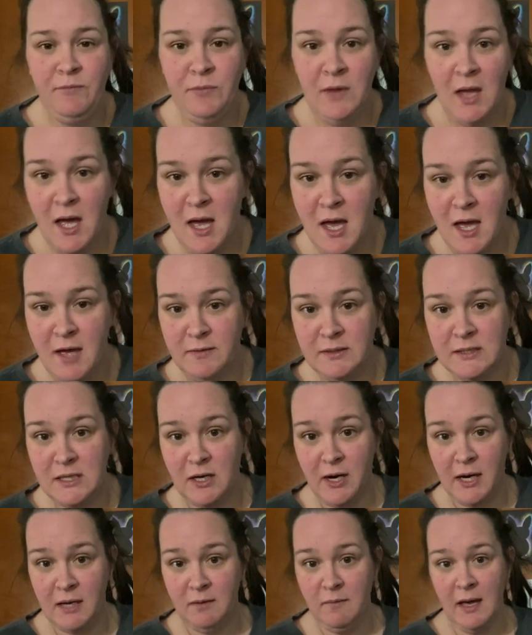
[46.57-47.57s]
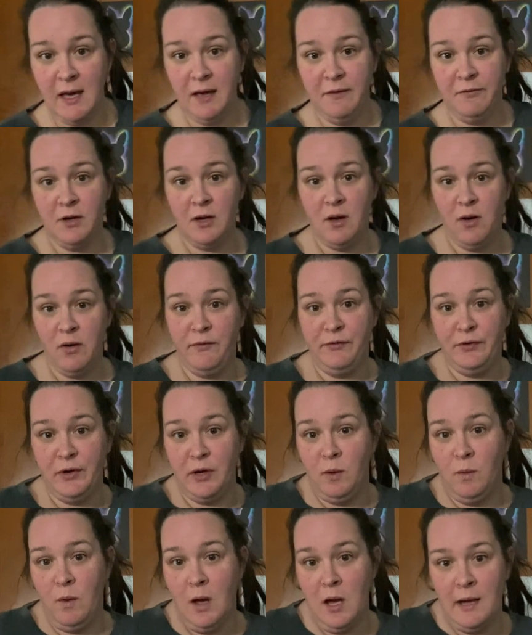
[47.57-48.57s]
It's a great way if you're going for
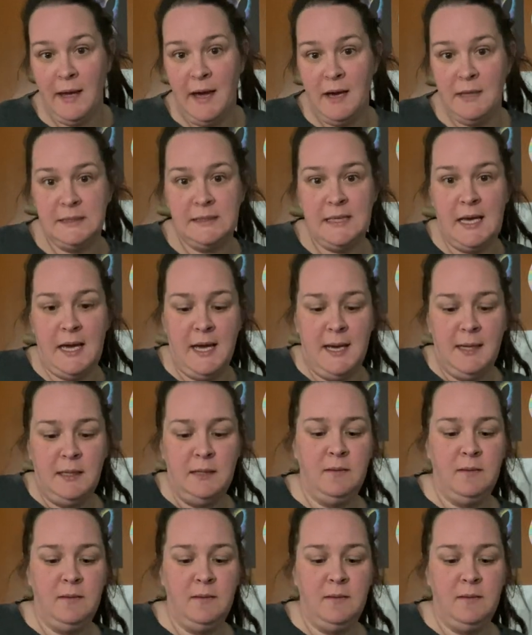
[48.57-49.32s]
a walk outside.